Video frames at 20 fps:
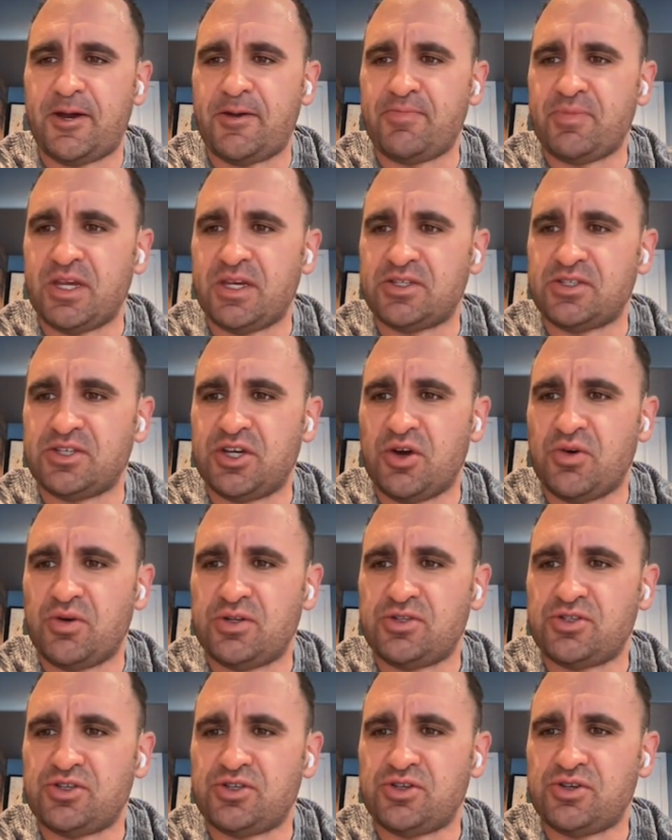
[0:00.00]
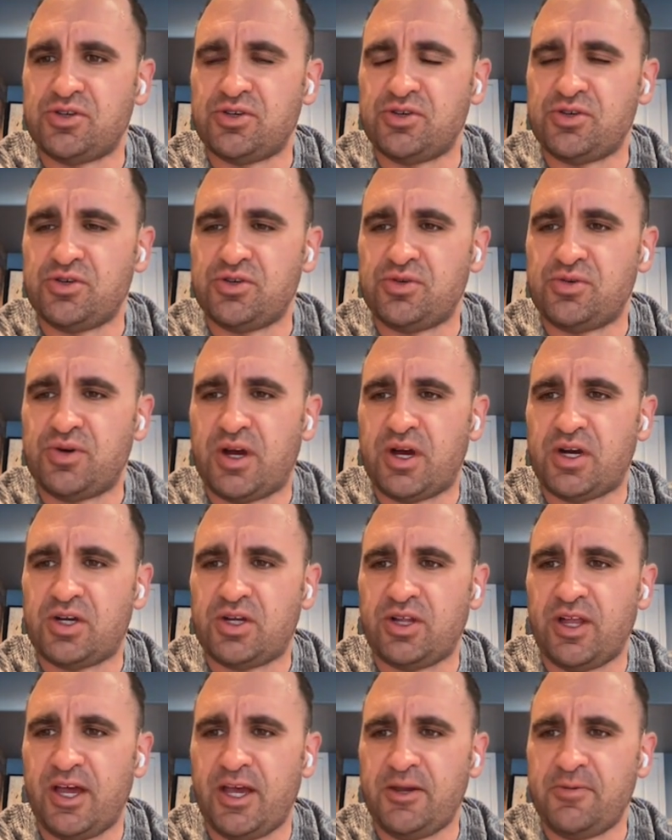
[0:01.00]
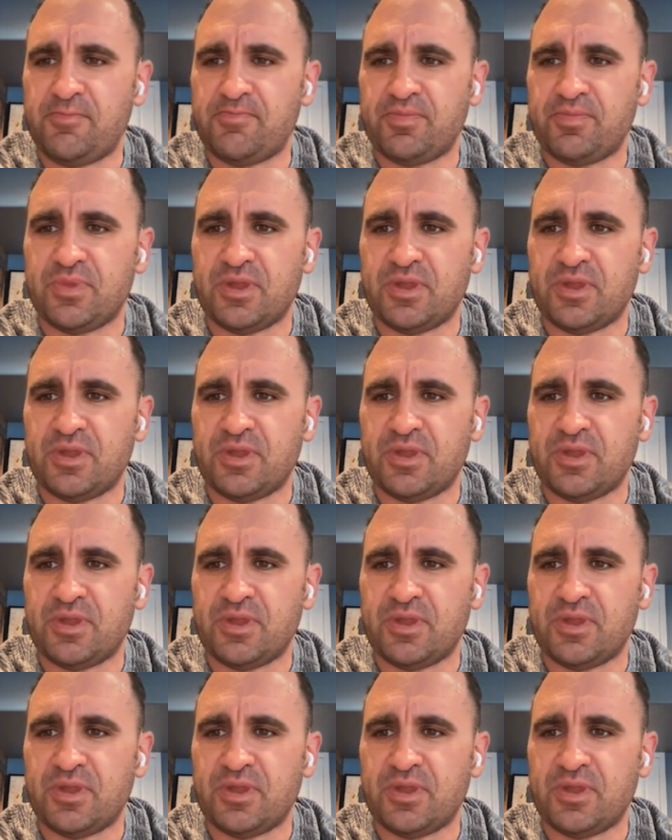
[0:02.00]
is go into Clay